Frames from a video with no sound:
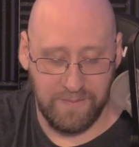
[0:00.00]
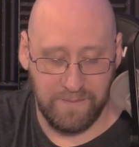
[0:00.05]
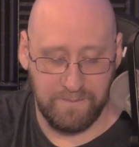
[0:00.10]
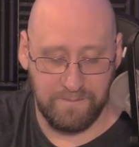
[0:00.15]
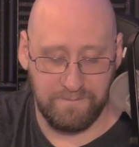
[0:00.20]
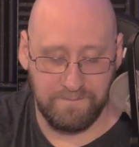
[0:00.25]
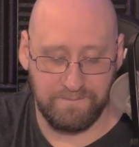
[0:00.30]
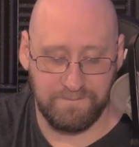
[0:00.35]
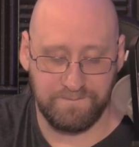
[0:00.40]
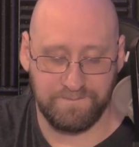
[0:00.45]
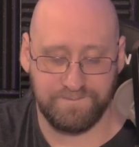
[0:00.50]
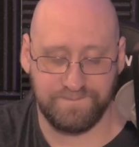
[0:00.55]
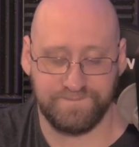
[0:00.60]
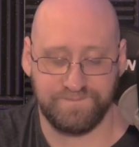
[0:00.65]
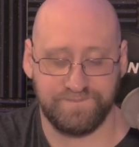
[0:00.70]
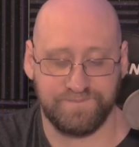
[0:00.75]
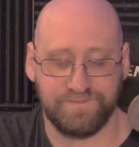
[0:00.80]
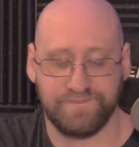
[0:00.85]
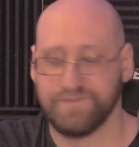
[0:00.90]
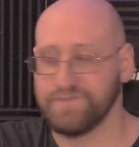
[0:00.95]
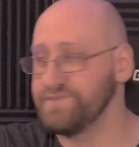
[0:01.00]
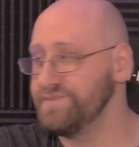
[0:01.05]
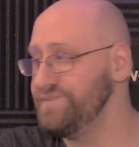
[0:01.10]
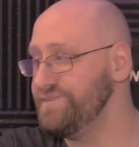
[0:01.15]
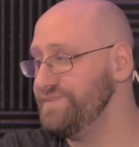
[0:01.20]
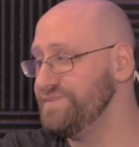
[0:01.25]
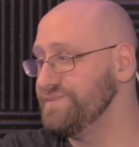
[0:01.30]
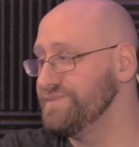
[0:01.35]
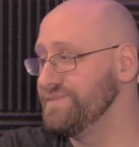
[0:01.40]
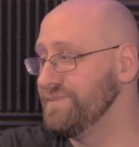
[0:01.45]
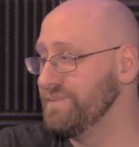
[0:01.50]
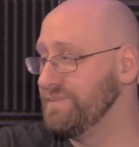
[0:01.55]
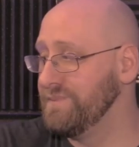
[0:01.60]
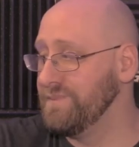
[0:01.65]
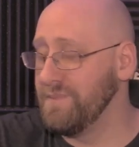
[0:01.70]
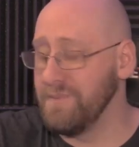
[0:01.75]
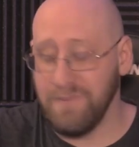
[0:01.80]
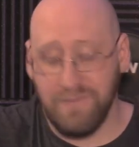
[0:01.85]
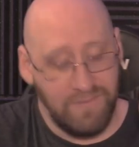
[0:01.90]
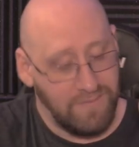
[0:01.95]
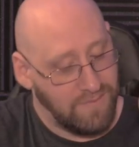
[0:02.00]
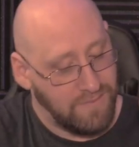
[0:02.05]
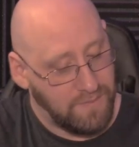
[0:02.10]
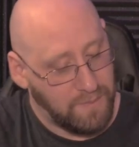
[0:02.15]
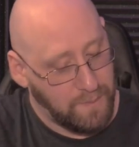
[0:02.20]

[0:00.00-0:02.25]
(silence)